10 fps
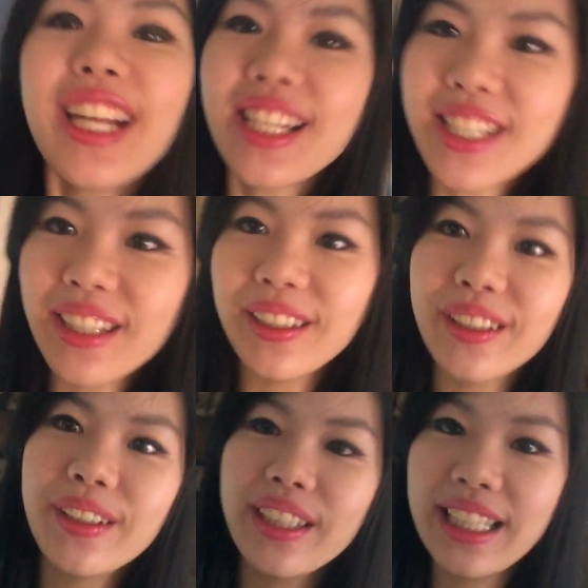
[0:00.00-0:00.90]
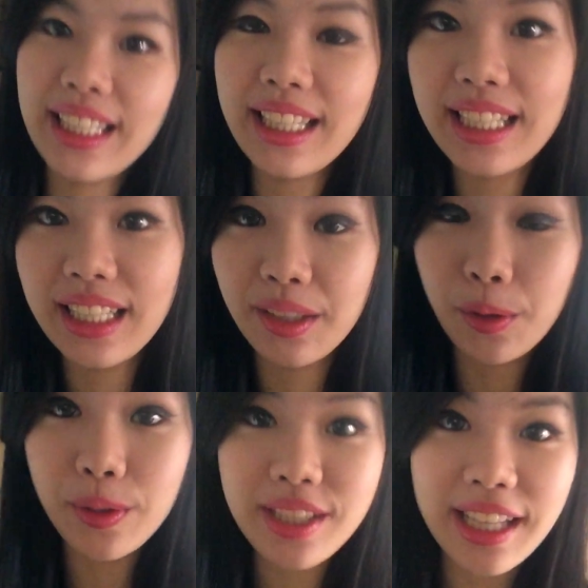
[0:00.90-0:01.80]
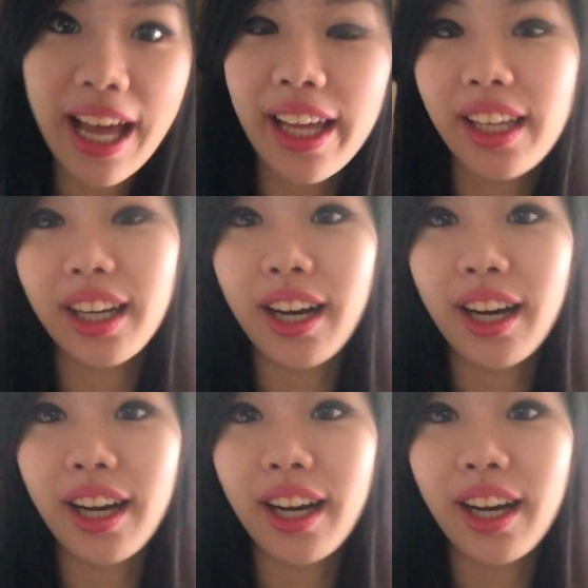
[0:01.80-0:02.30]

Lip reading: So it goes like,